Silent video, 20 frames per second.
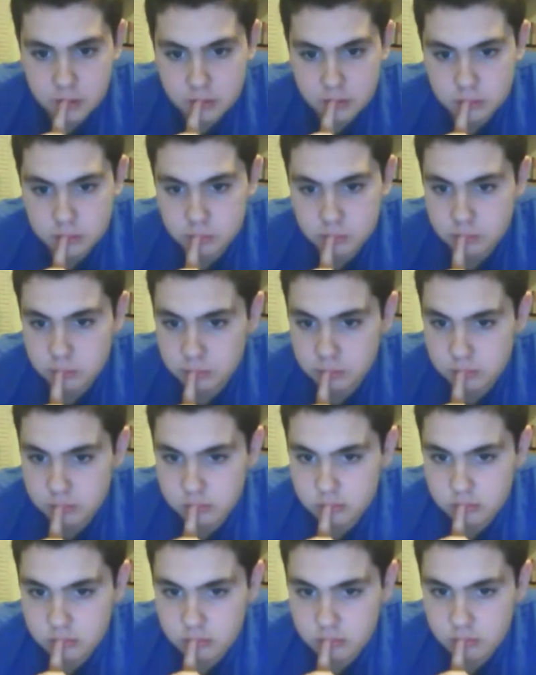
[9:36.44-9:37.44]

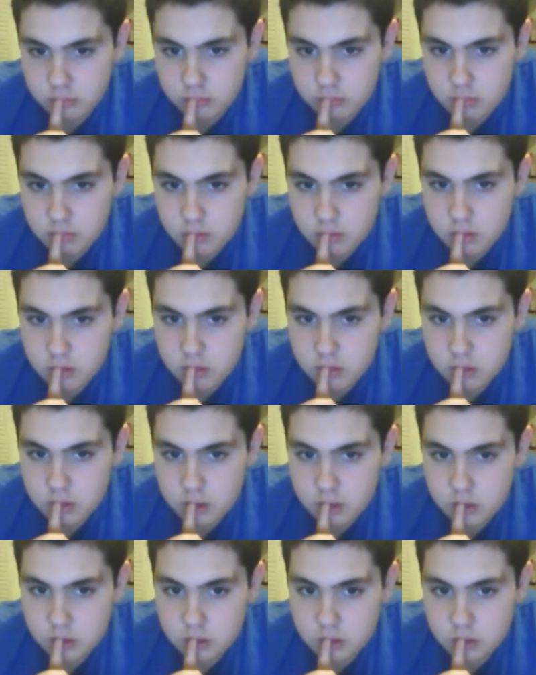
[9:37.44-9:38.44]

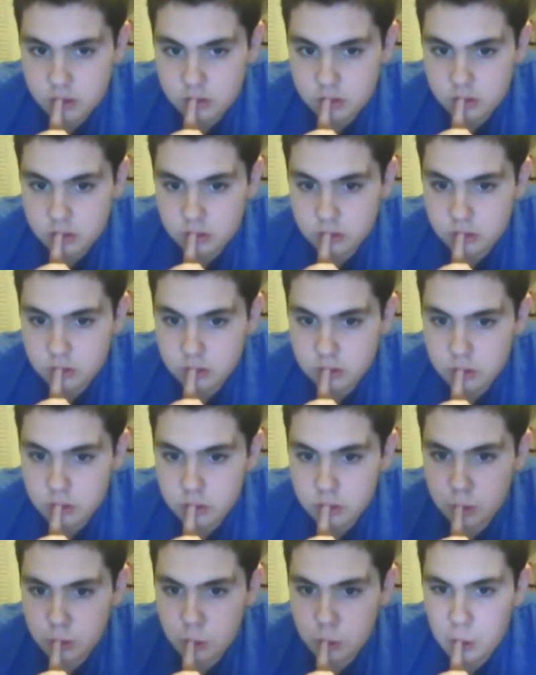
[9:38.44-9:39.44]

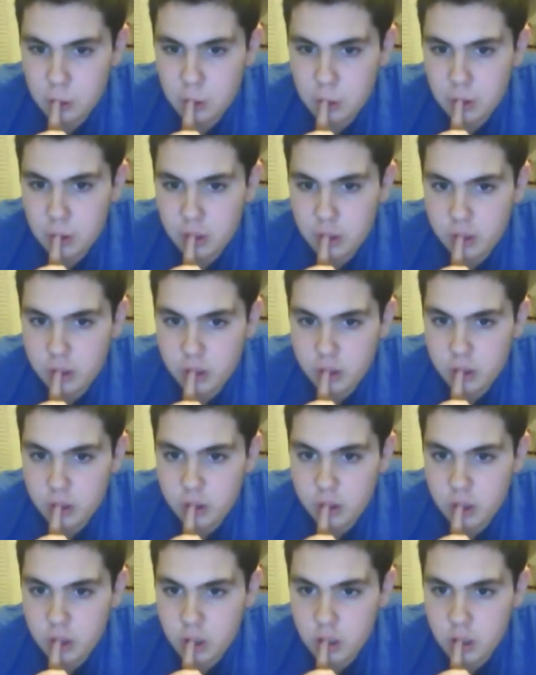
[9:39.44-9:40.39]
Nobody speaks.